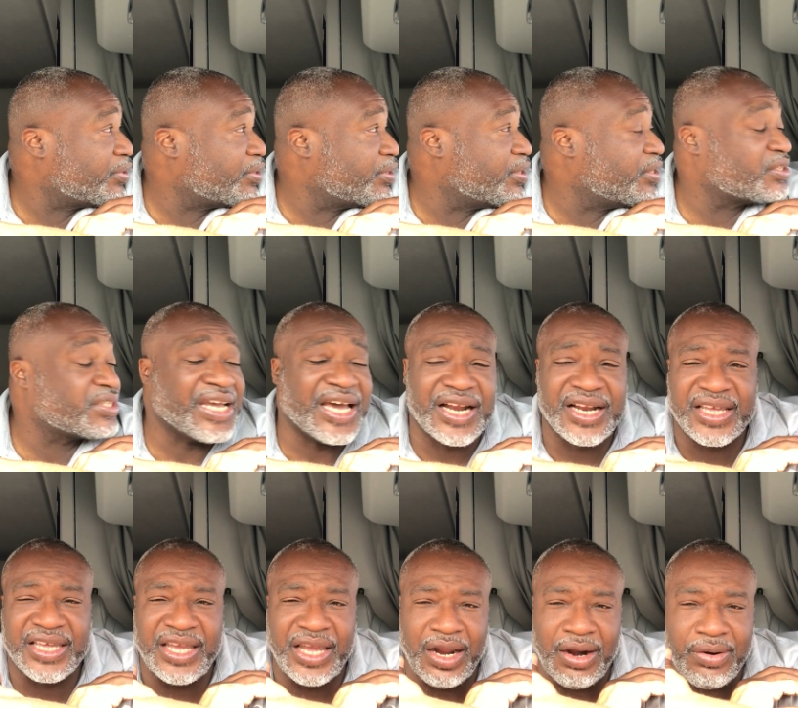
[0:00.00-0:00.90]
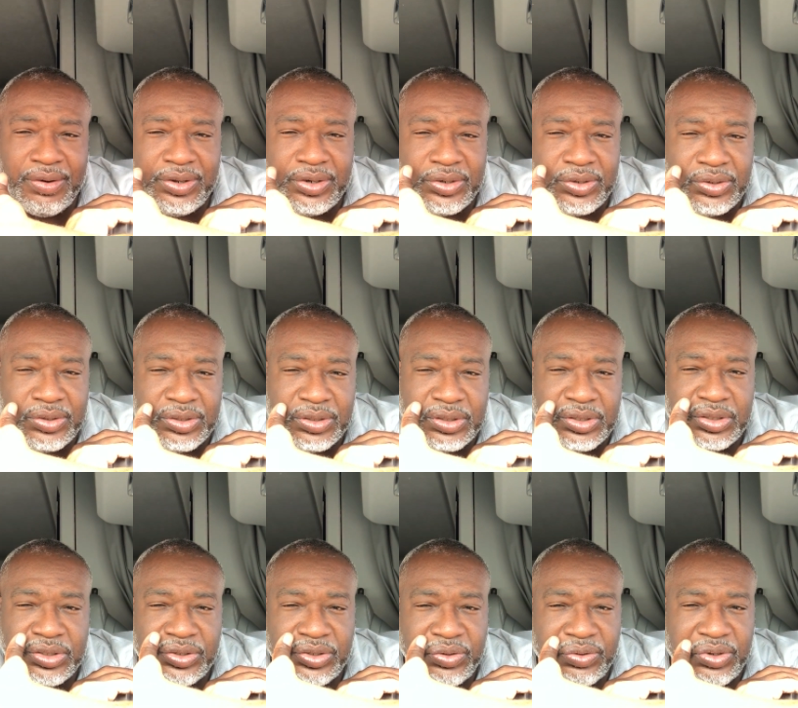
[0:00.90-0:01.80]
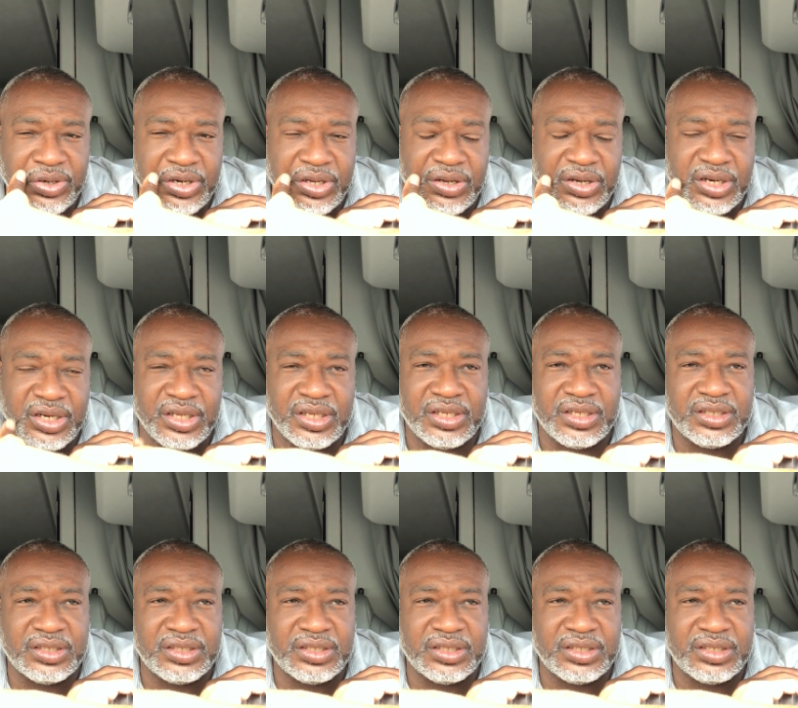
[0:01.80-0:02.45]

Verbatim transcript: It's got a carrier unit on it,